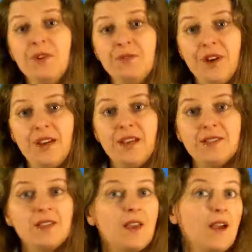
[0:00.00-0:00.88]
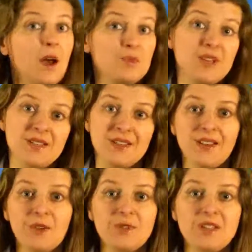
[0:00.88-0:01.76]
refinancing, upsizing,
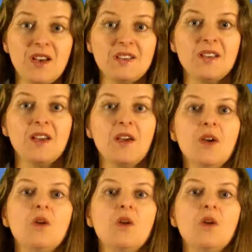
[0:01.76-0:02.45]
downsizing,